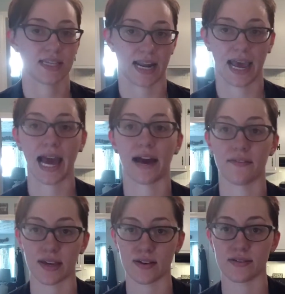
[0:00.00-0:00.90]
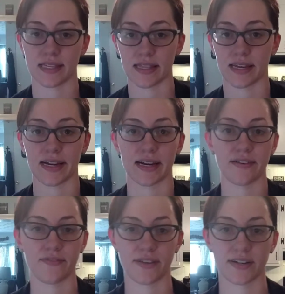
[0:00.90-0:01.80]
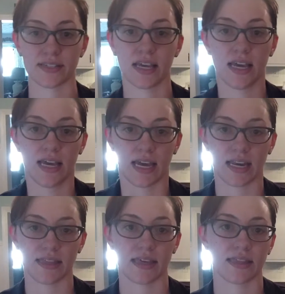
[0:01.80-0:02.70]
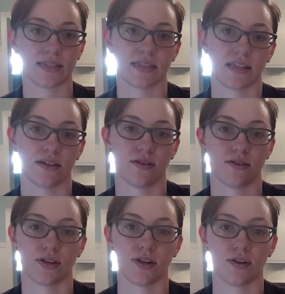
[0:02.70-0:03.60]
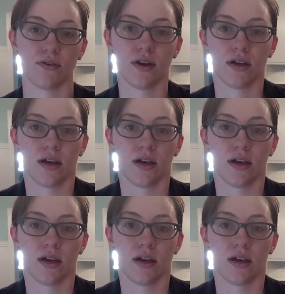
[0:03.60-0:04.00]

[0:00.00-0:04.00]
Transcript: that I have, it goes in there. If there's anything that's a little, you know,